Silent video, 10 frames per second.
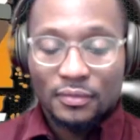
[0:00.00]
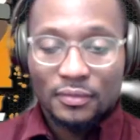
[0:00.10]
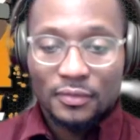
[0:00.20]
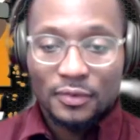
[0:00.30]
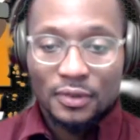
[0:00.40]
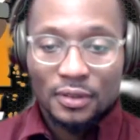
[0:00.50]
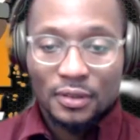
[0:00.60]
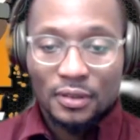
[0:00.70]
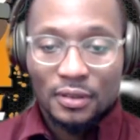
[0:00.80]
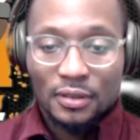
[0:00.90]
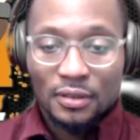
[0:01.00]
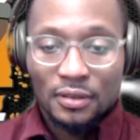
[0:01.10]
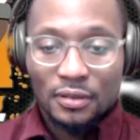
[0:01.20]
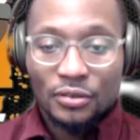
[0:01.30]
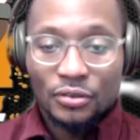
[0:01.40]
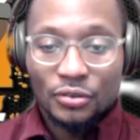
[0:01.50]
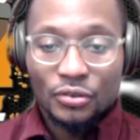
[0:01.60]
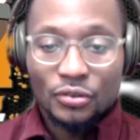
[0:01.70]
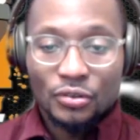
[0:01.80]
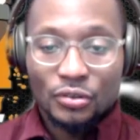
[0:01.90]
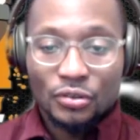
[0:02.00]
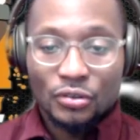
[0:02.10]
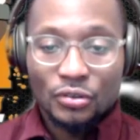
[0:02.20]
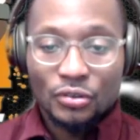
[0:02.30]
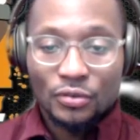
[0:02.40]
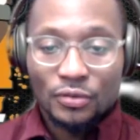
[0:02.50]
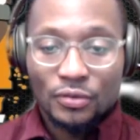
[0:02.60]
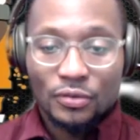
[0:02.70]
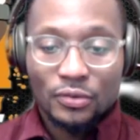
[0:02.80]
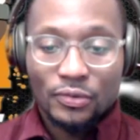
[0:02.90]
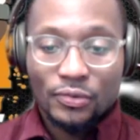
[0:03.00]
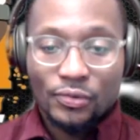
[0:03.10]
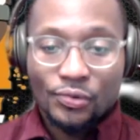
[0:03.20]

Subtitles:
This person isn't speaking.